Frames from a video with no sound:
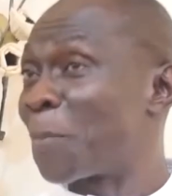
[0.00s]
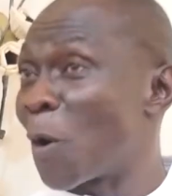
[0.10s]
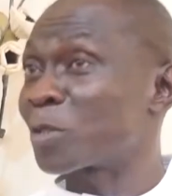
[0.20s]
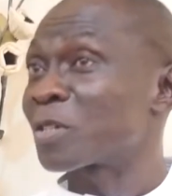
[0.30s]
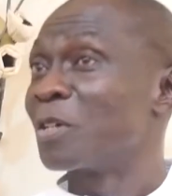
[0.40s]
A
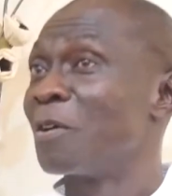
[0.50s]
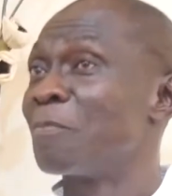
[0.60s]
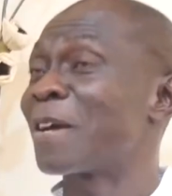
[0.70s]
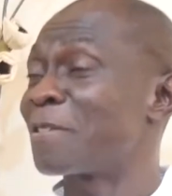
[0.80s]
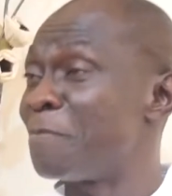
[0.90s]
port
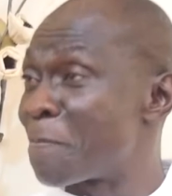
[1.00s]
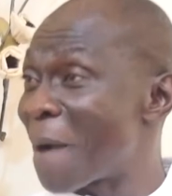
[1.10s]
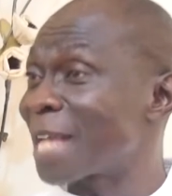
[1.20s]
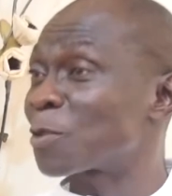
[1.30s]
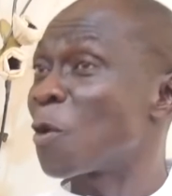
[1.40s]
must be
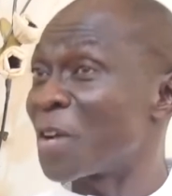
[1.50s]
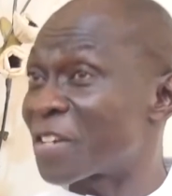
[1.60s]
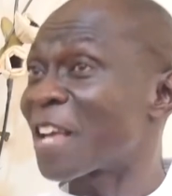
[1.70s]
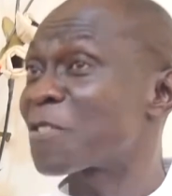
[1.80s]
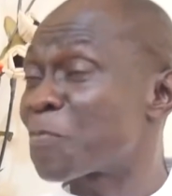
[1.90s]
part of a
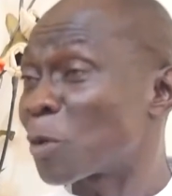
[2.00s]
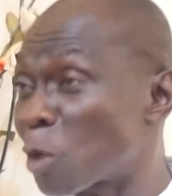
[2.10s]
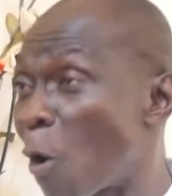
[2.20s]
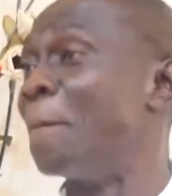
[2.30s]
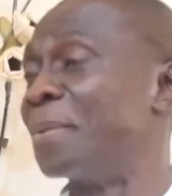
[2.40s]

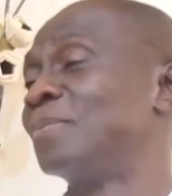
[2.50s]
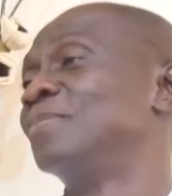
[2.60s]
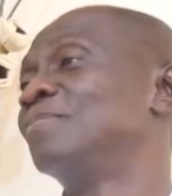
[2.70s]
transport hub.